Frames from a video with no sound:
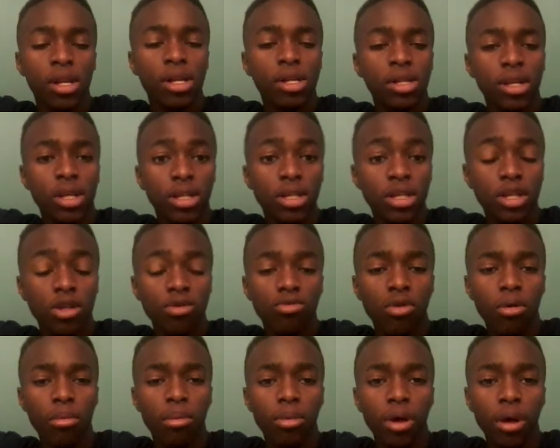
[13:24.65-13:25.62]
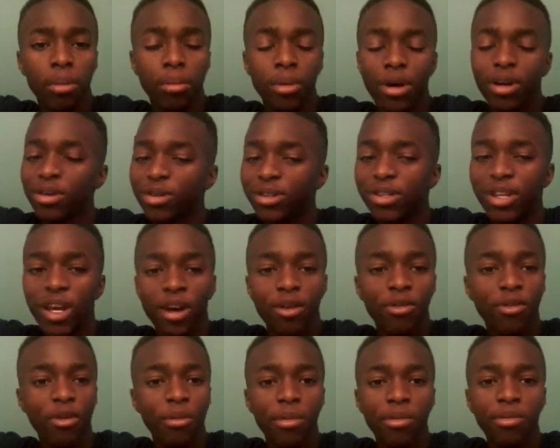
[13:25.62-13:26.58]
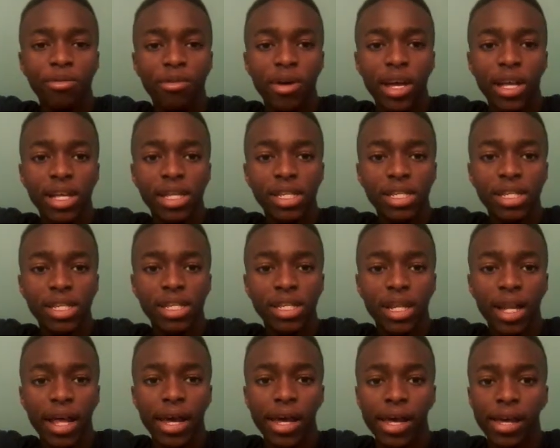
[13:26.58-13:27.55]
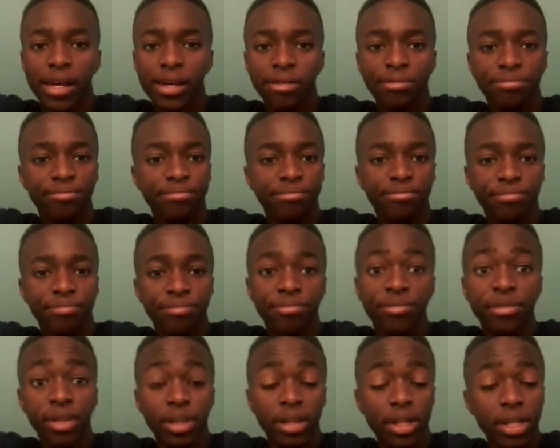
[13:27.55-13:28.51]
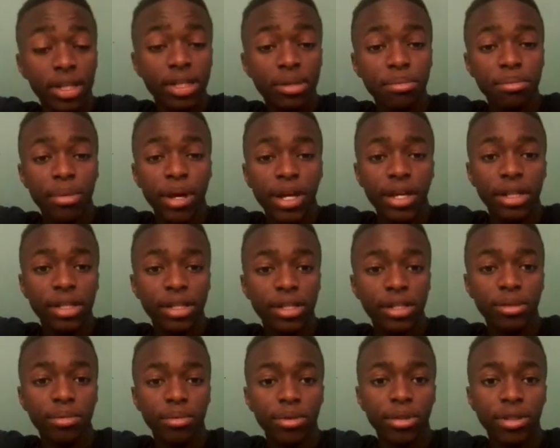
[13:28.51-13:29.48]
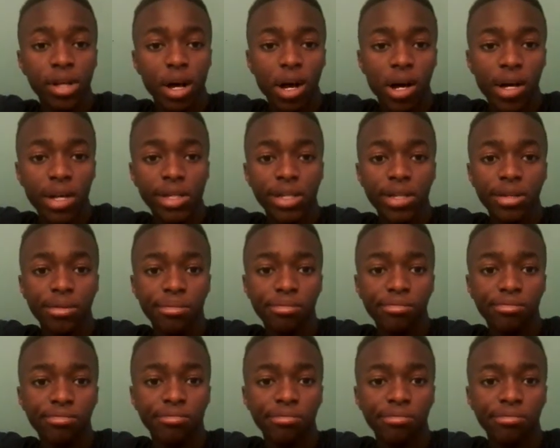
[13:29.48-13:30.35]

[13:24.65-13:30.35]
Undertaker, Roman Reigns is like, this match was awesome.